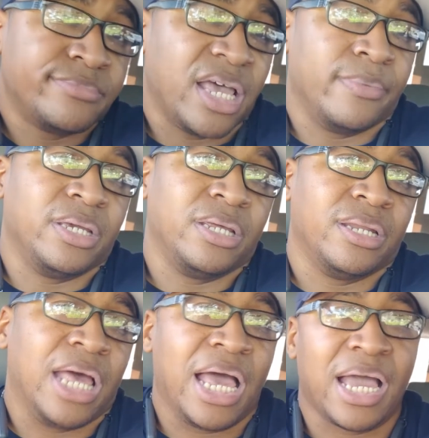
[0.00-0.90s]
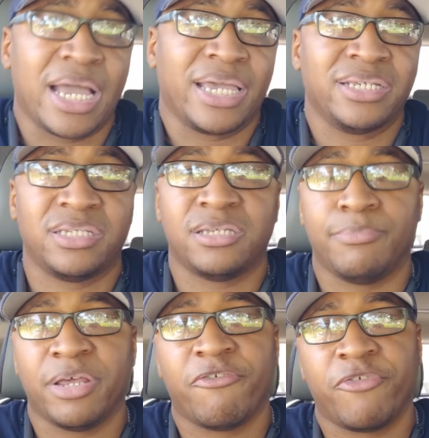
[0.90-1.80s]
I mean, I, I guess it's a
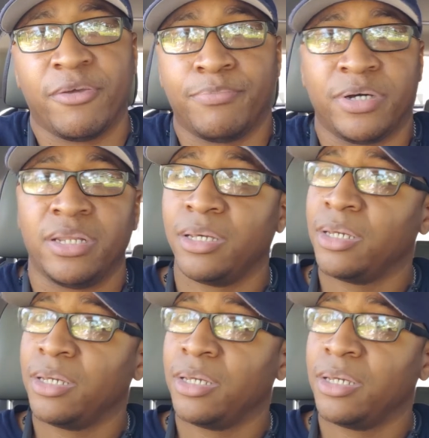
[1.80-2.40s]
benefit, but